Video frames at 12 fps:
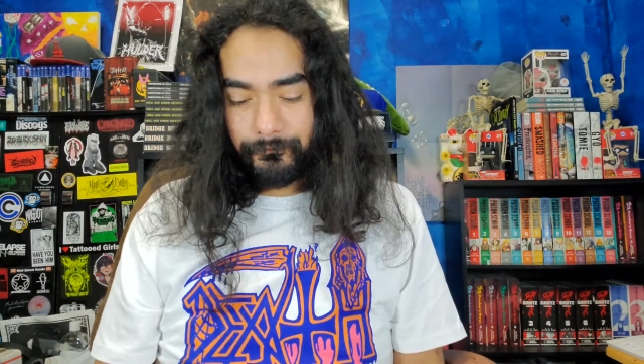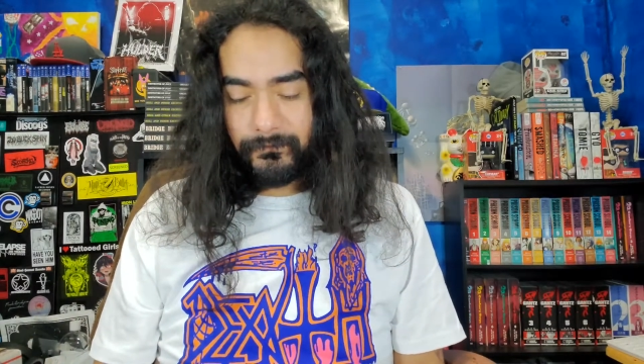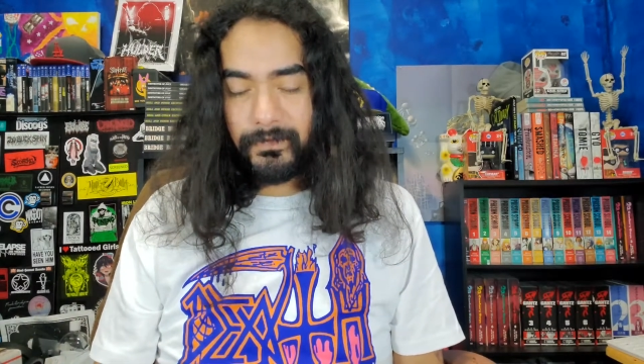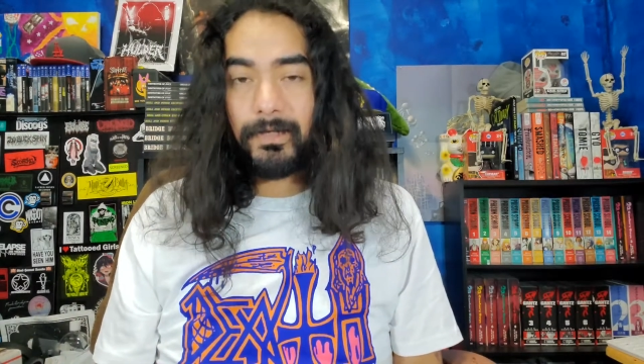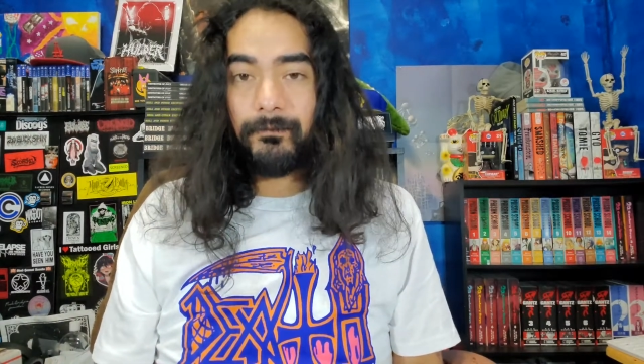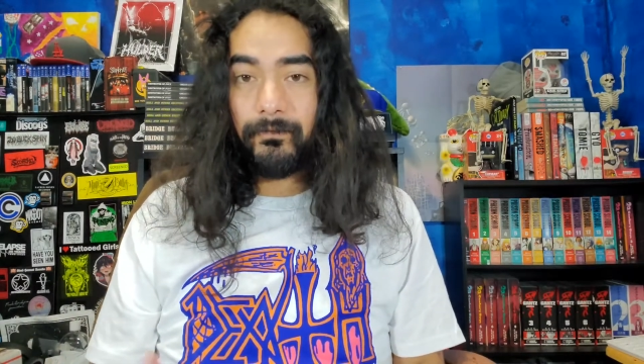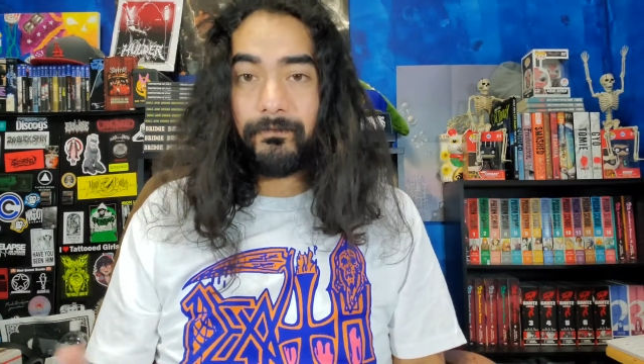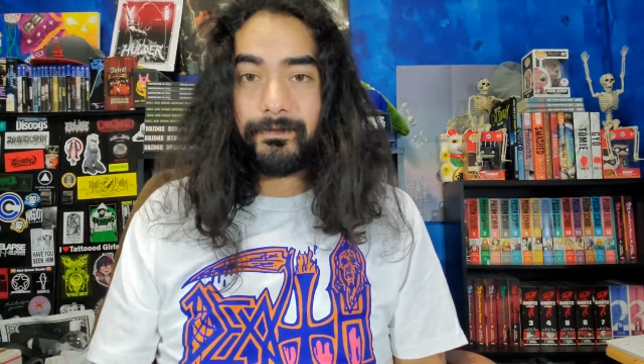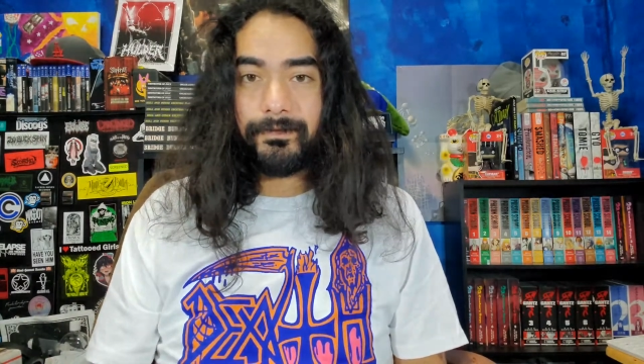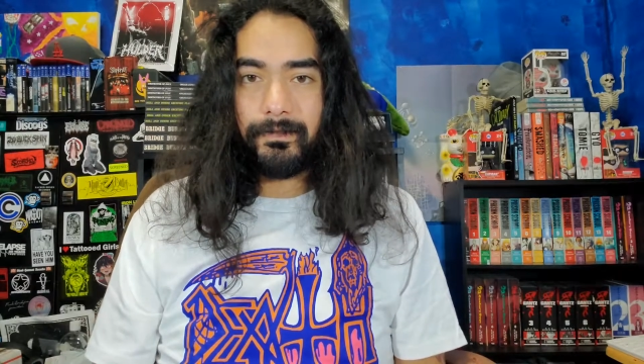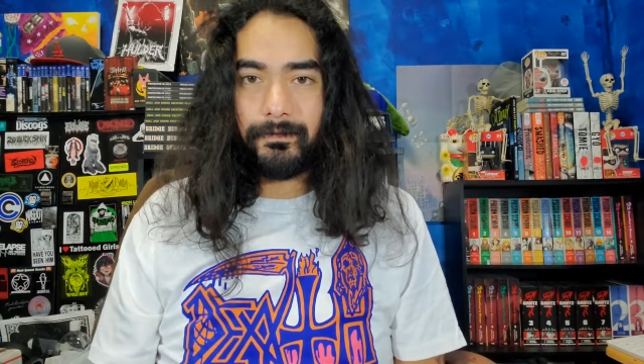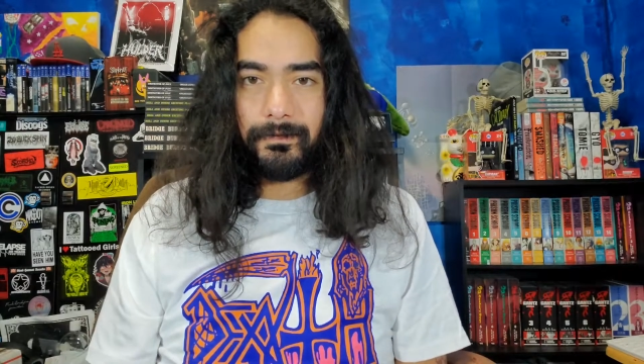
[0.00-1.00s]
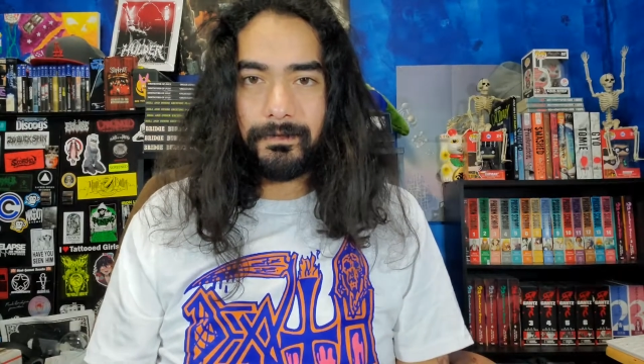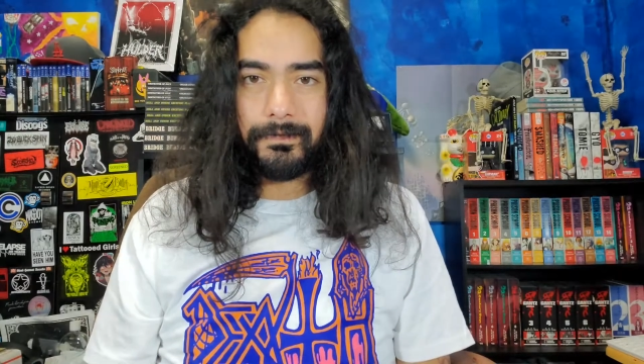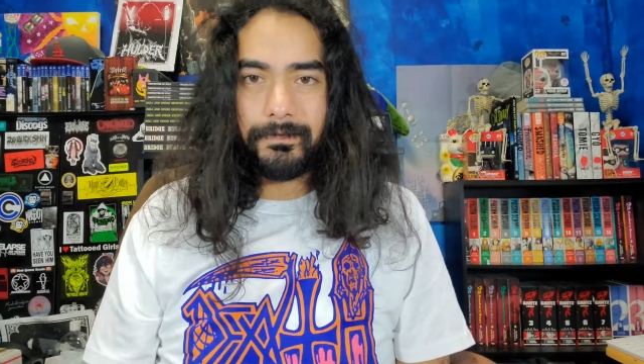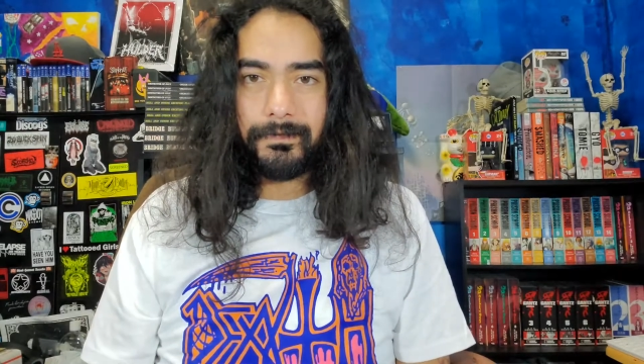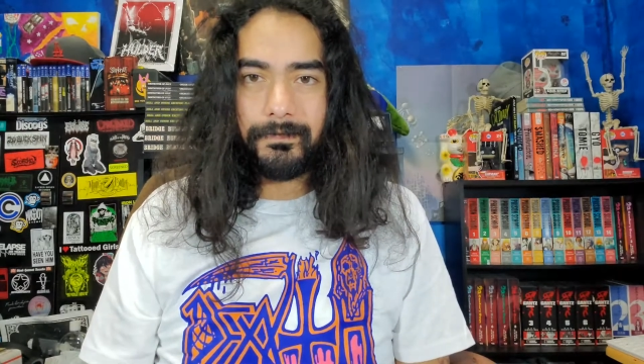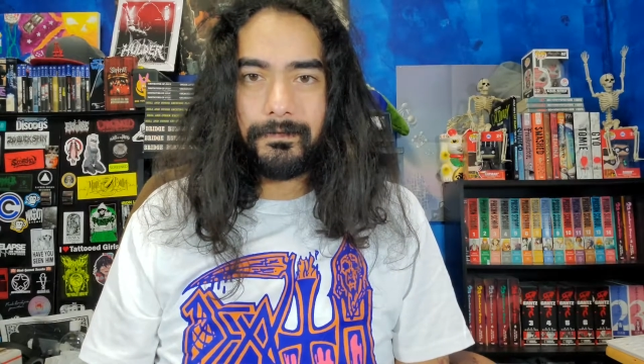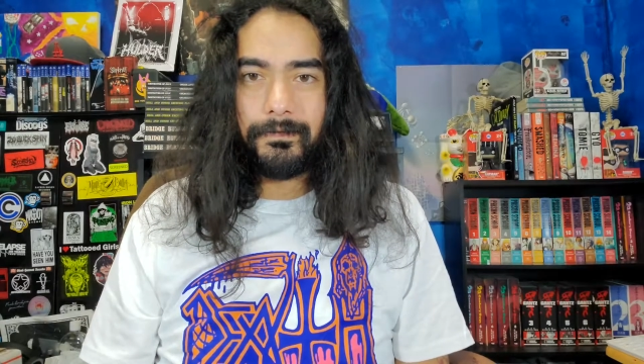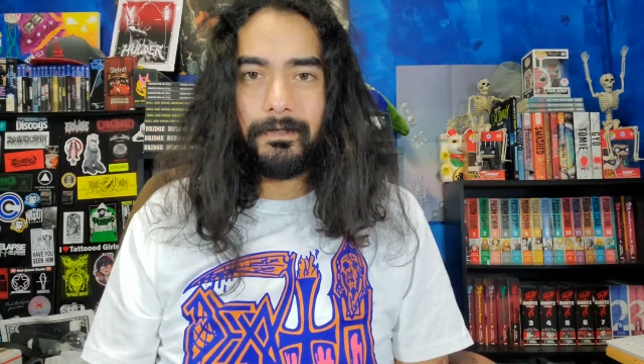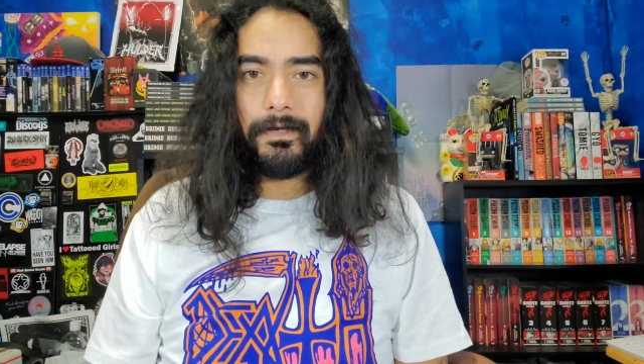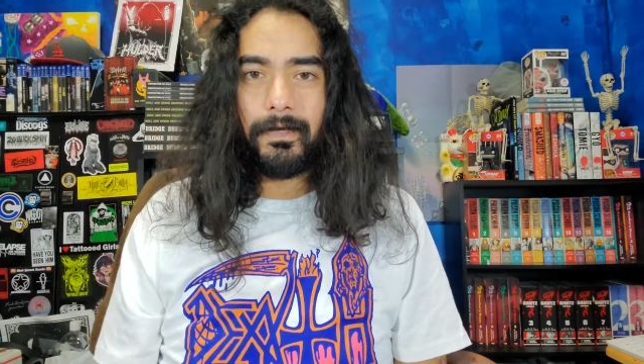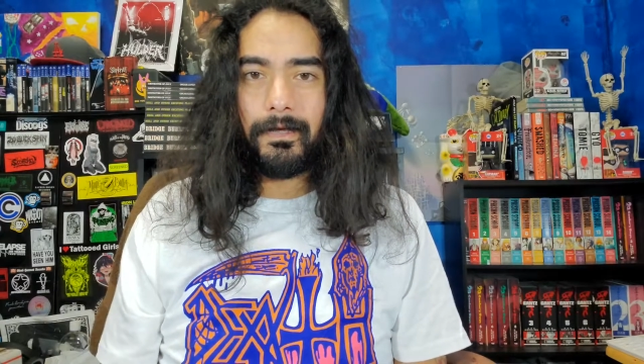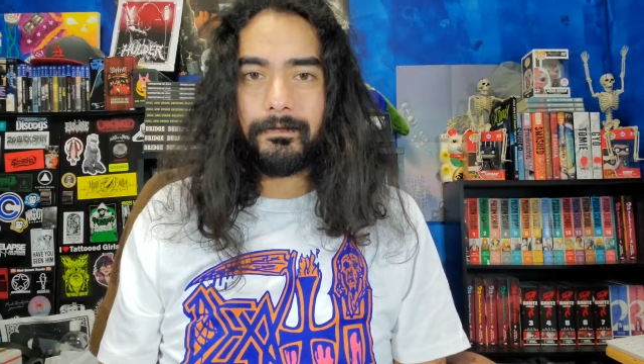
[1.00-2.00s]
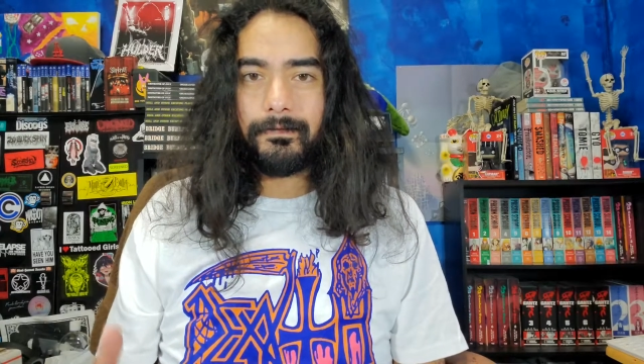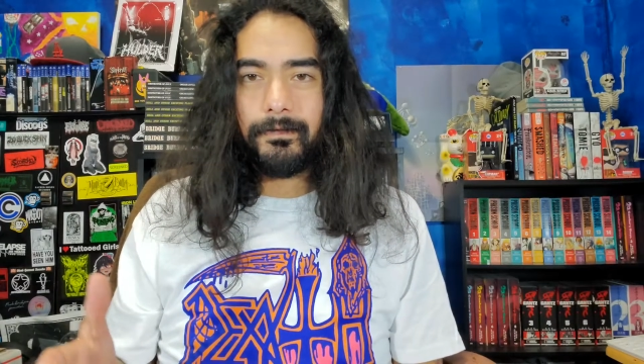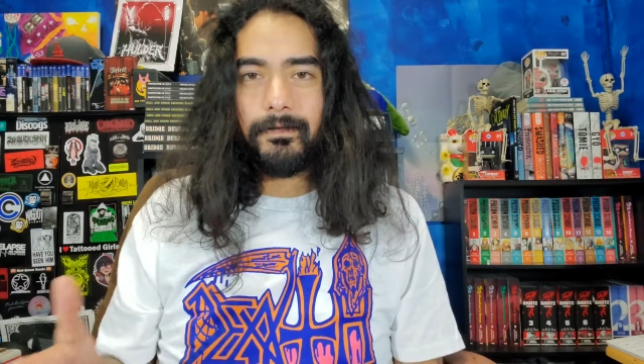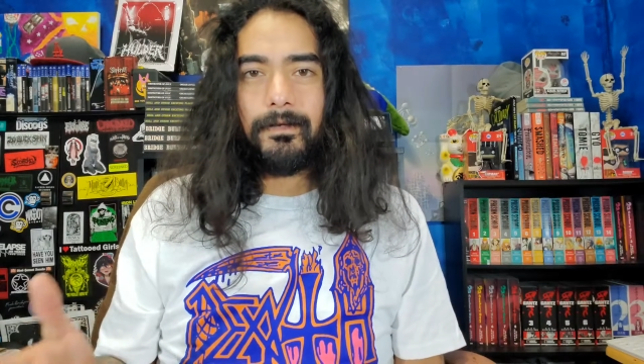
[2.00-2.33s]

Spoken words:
theme of the series, and